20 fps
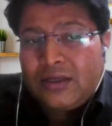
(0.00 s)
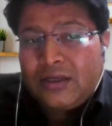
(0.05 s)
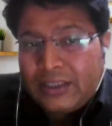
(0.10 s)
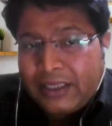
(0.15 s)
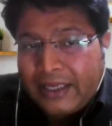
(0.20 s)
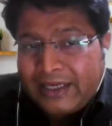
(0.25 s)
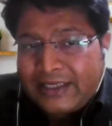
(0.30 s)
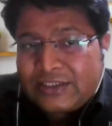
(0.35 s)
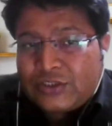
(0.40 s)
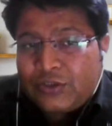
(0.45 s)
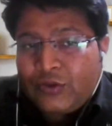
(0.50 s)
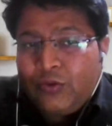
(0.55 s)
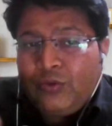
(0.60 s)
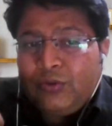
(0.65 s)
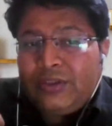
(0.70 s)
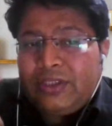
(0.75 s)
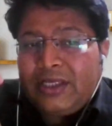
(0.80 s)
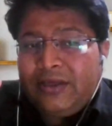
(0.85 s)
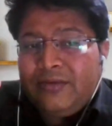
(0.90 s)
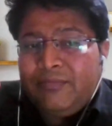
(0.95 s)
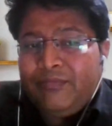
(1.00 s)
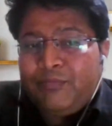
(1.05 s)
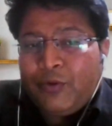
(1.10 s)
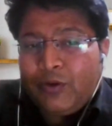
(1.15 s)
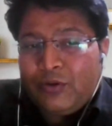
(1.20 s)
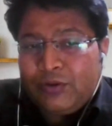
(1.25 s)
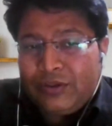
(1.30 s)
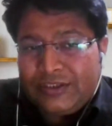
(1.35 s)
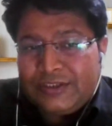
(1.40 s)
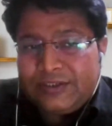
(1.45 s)
exclude the
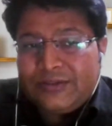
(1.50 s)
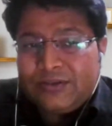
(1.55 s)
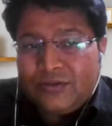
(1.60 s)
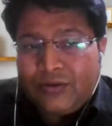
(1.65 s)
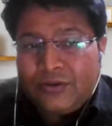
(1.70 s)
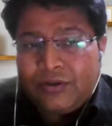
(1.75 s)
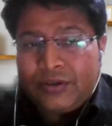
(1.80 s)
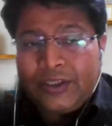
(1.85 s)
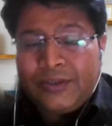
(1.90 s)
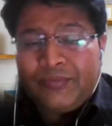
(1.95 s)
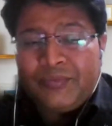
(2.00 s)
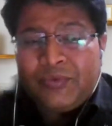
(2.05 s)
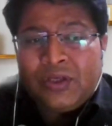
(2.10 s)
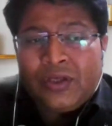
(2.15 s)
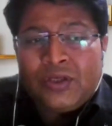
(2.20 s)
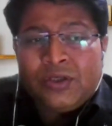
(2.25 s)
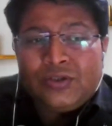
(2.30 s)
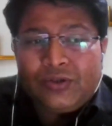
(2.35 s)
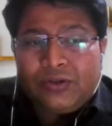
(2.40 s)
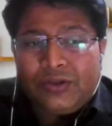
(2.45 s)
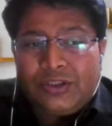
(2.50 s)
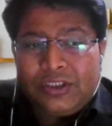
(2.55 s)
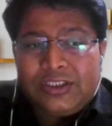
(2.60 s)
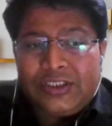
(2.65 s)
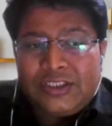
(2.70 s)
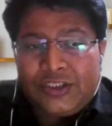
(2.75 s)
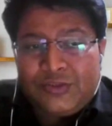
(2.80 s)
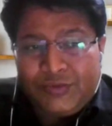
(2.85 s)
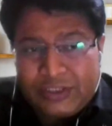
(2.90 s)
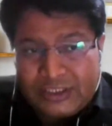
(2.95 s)
employees. Okay. So this
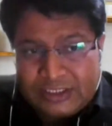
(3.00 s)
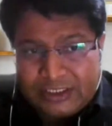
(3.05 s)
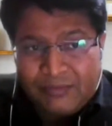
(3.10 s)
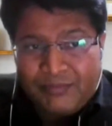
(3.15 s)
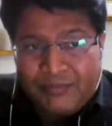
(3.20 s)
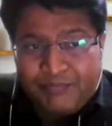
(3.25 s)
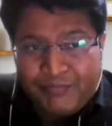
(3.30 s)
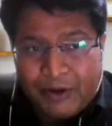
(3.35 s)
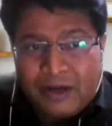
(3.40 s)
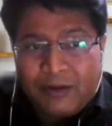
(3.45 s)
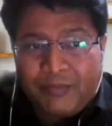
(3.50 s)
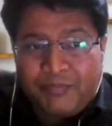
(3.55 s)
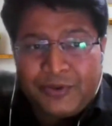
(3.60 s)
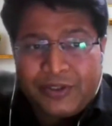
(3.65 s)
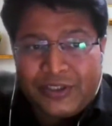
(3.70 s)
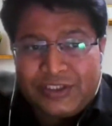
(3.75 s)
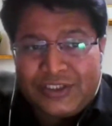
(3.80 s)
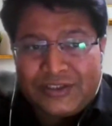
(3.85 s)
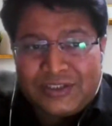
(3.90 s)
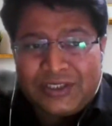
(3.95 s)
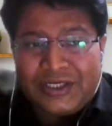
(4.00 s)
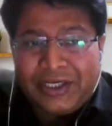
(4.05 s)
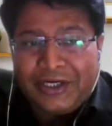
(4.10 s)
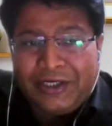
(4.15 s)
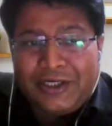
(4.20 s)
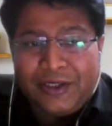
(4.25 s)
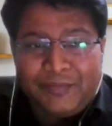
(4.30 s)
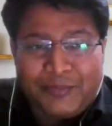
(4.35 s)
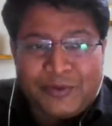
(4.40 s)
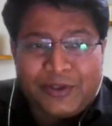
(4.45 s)
is with some purpose,
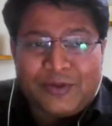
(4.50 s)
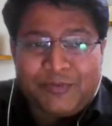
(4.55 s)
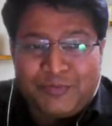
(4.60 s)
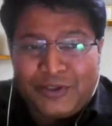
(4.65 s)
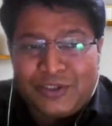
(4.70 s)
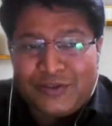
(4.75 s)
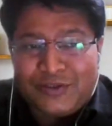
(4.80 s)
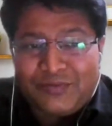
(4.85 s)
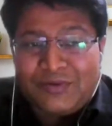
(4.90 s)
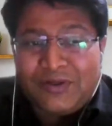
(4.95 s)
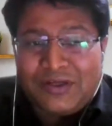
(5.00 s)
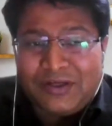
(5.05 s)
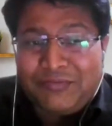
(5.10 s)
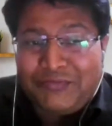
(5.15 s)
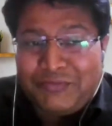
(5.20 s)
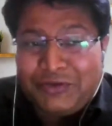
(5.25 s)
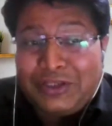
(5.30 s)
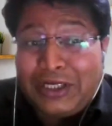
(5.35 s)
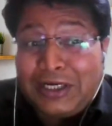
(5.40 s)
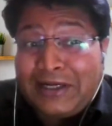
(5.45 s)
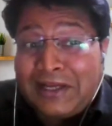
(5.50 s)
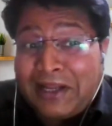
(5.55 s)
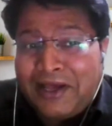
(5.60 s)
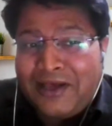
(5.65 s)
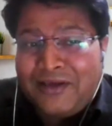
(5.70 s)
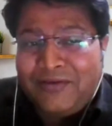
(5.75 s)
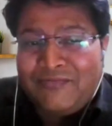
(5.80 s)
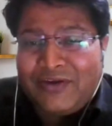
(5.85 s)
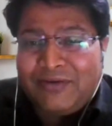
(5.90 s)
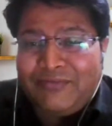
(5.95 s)
greater purpose. Uh, with the
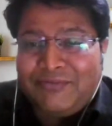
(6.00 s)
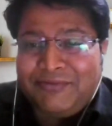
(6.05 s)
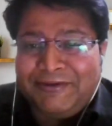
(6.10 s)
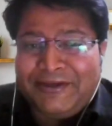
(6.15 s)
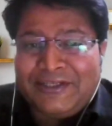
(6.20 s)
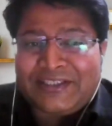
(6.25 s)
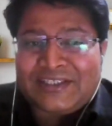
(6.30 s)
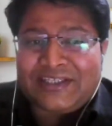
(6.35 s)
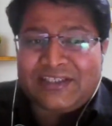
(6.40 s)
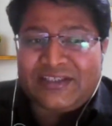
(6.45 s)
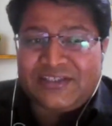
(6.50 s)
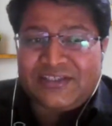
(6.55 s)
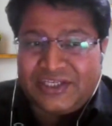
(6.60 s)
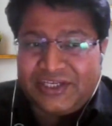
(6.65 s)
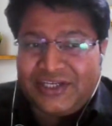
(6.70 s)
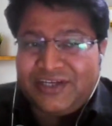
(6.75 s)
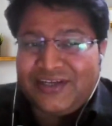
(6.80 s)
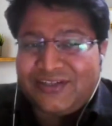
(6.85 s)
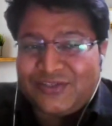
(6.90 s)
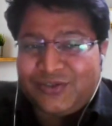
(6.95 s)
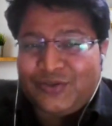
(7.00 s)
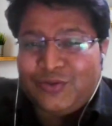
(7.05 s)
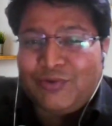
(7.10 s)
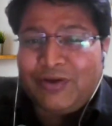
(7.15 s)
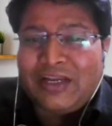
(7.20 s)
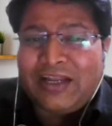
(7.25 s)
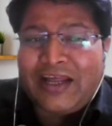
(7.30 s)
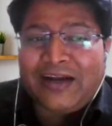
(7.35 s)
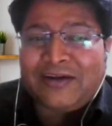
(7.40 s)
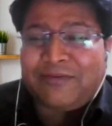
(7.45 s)
time when we discuss shares, you
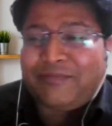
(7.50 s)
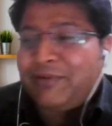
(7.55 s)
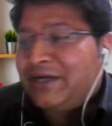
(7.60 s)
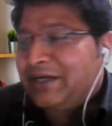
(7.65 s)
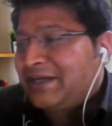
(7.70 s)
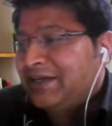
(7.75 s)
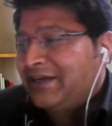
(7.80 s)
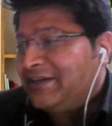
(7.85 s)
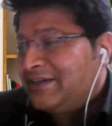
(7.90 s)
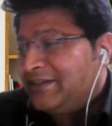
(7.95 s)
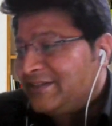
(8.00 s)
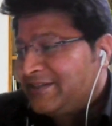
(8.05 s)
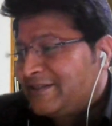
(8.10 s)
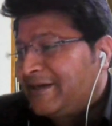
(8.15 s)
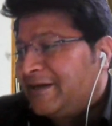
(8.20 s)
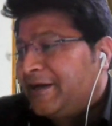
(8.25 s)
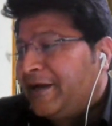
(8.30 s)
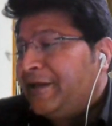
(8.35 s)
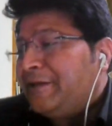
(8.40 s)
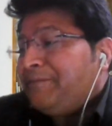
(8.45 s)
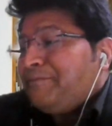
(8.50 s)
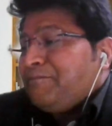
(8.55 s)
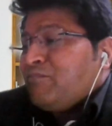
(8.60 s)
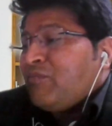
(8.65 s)
will get better understanding.